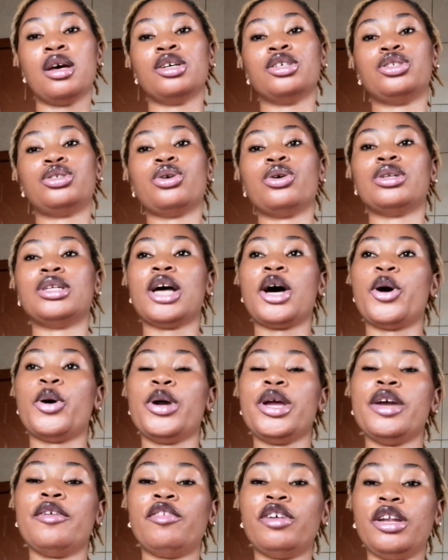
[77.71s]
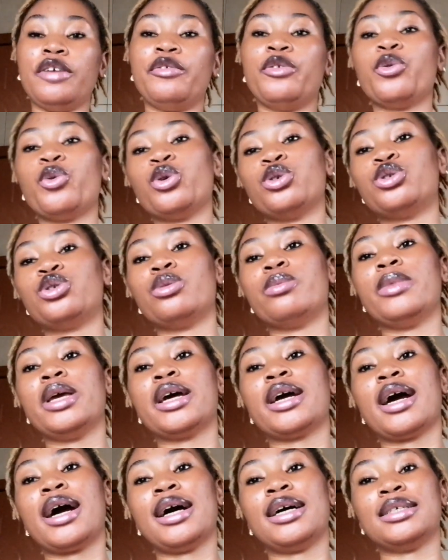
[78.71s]
So now, even if you want to
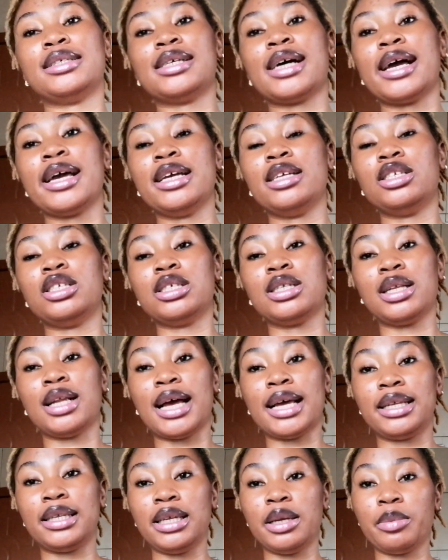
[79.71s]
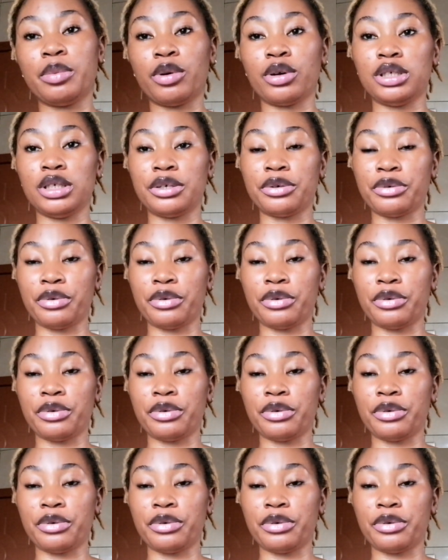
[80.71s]
make anti-aging lightening body